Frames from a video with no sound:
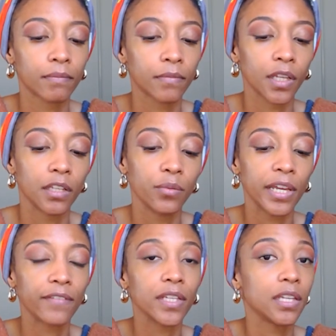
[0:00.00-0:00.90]
then we
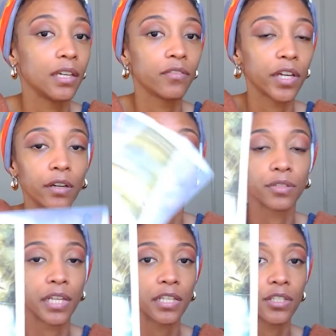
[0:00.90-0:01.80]
have the King of Arrows.
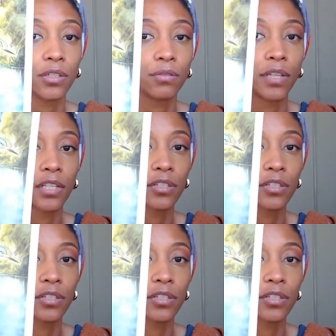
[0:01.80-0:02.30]
That's you. That's